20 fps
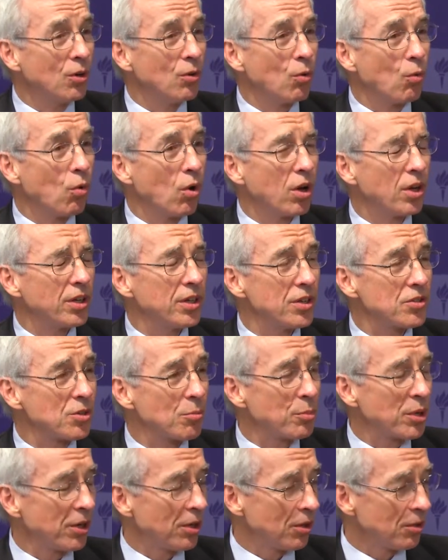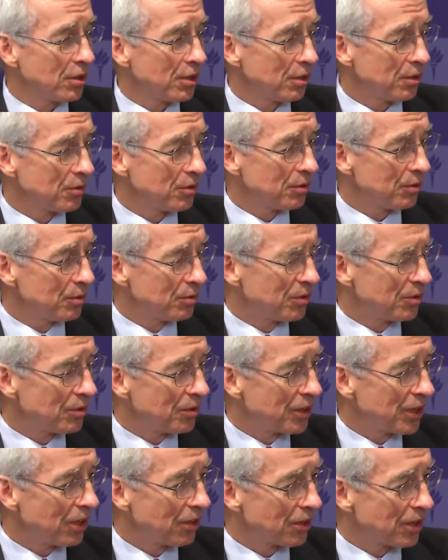One is a parallel to, to
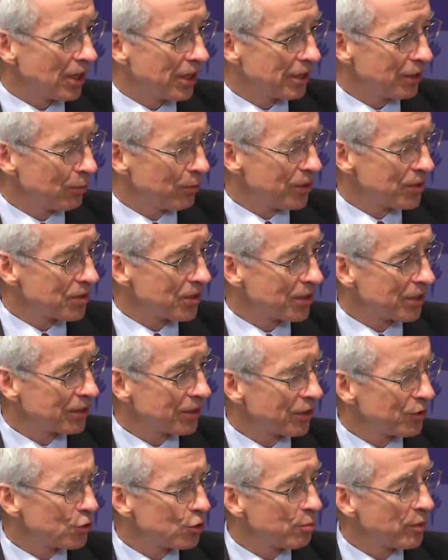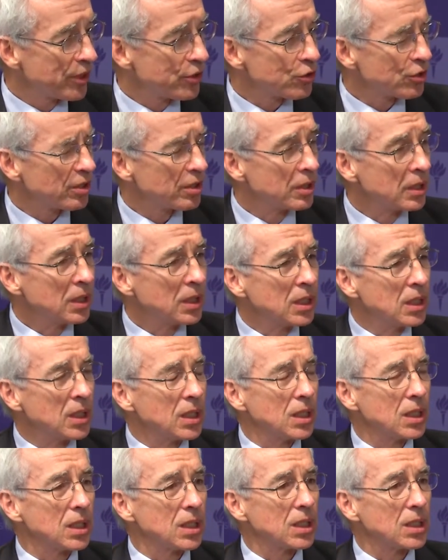the Al Qaeda reasoning that you mentioned,
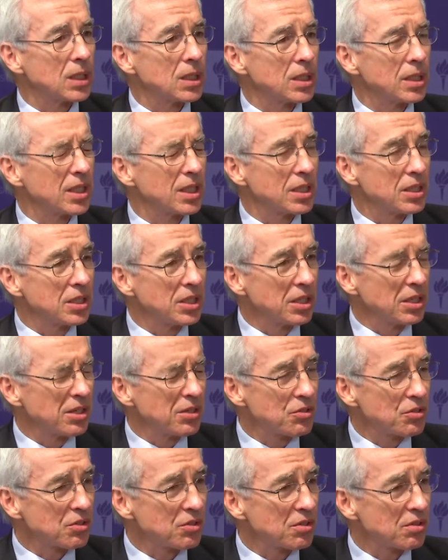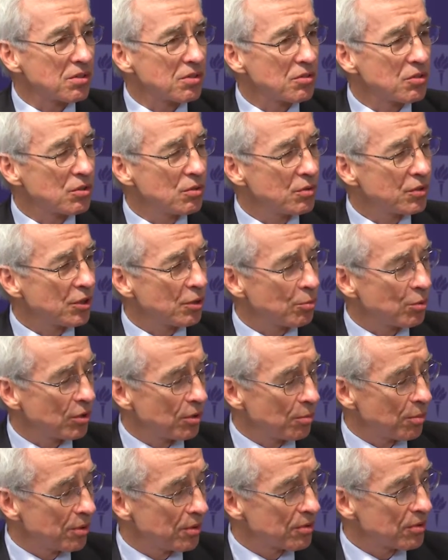uh, that it does suit their
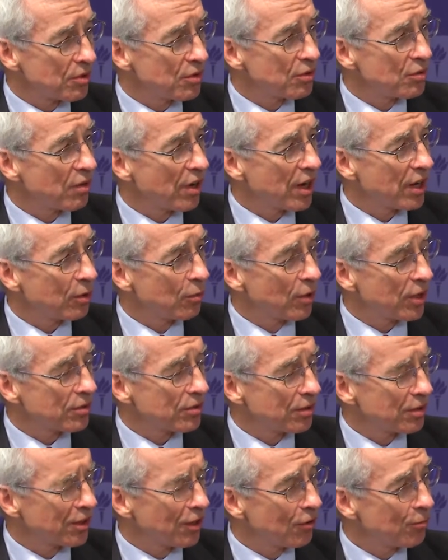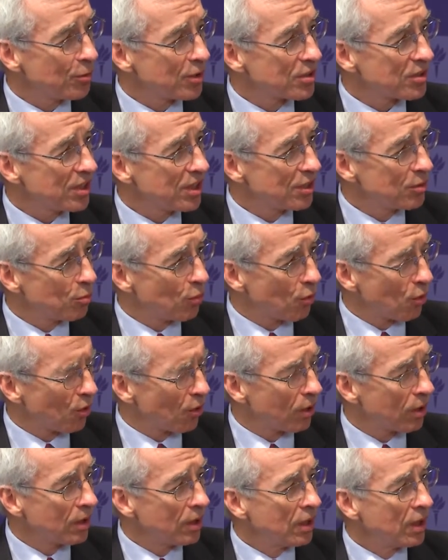purpose to drag Western governments in
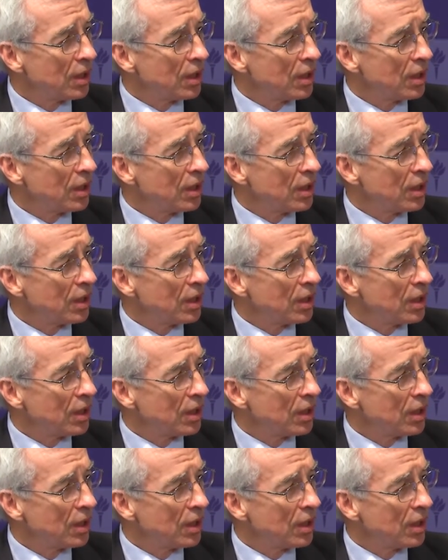more,